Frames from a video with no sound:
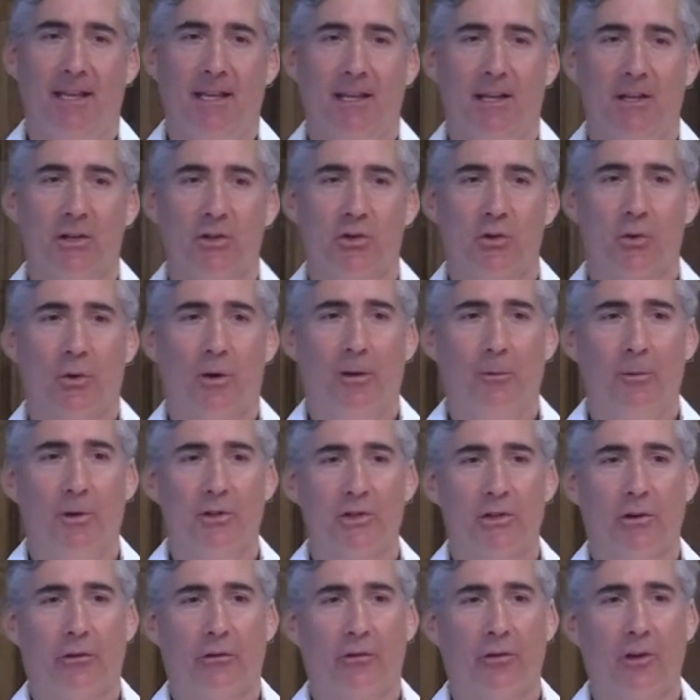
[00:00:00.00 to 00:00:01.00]
Joy, which
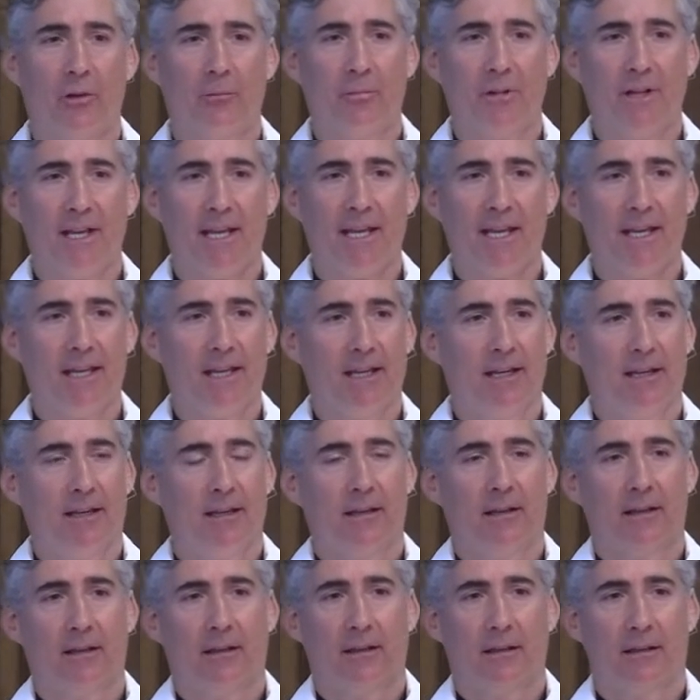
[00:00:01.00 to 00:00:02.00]
is simply
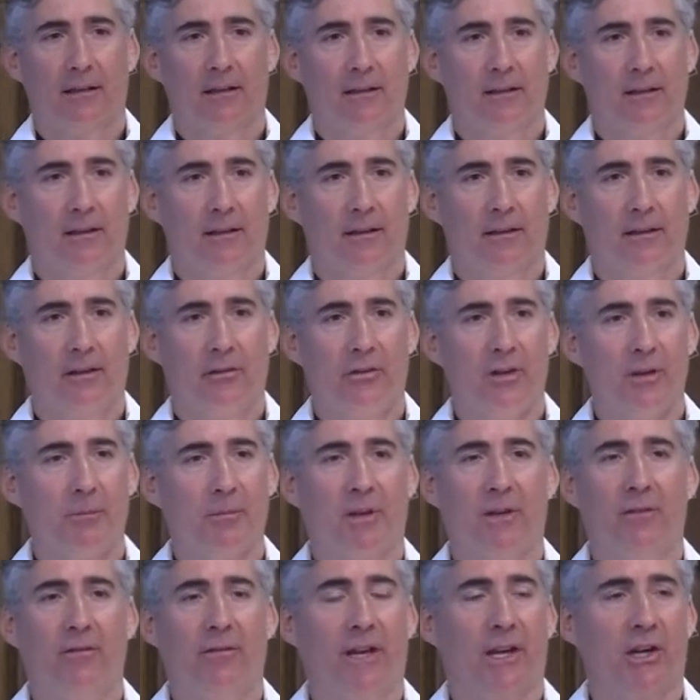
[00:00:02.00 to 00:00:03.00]
the deep
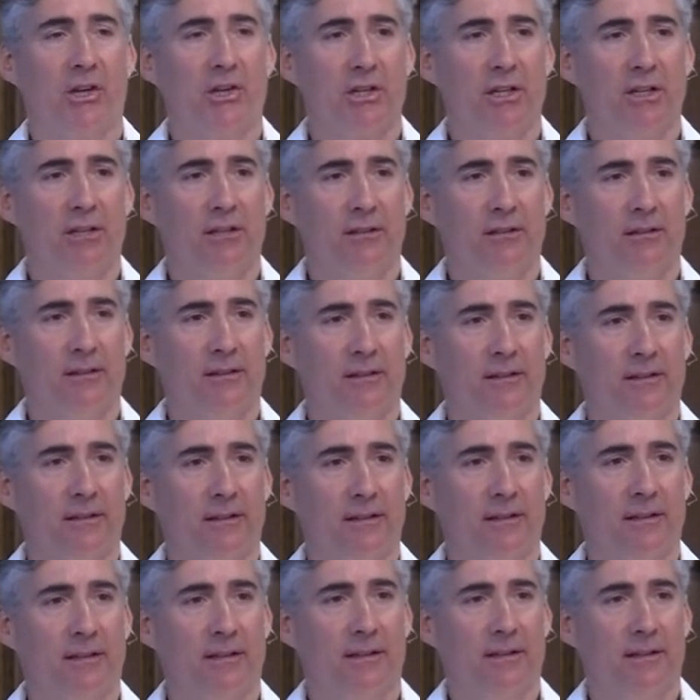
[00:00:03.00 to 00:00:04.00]
conviction
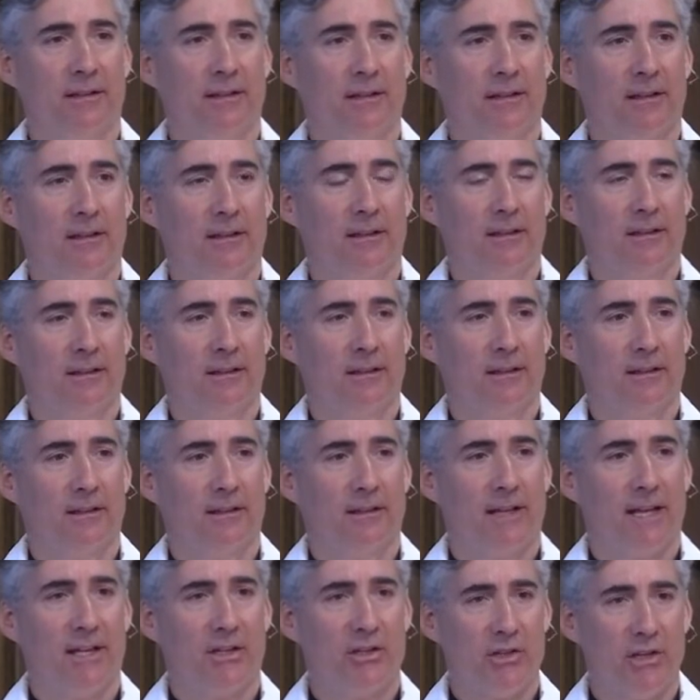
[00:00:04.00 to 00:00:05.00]

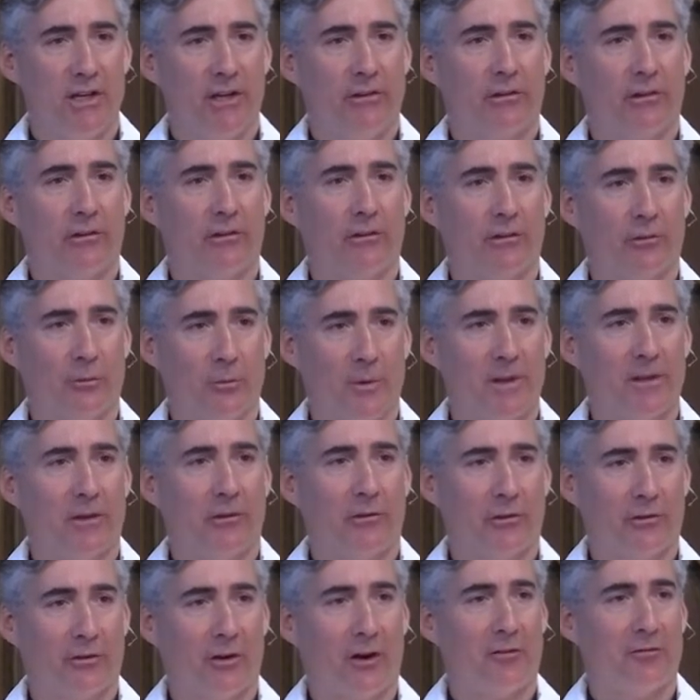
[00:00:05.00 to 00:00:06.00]
that Jesus is with us
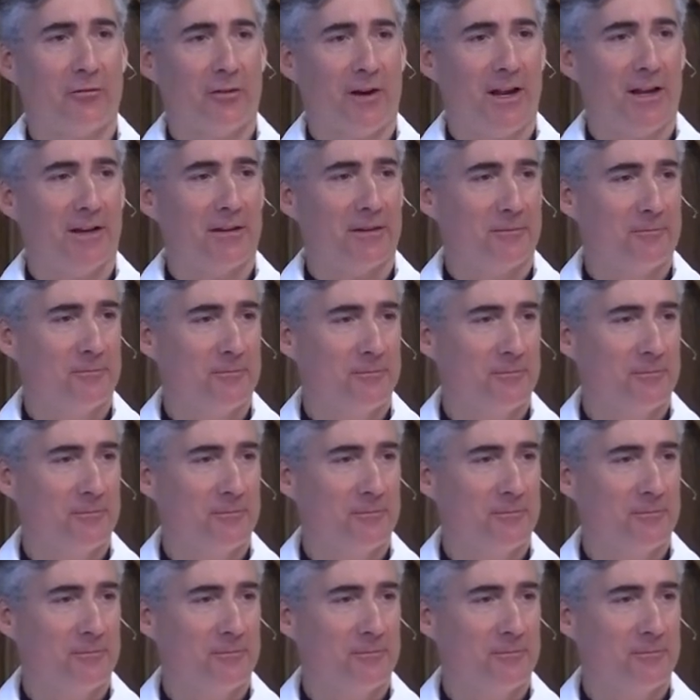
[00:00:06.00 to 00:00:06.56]
as our friend.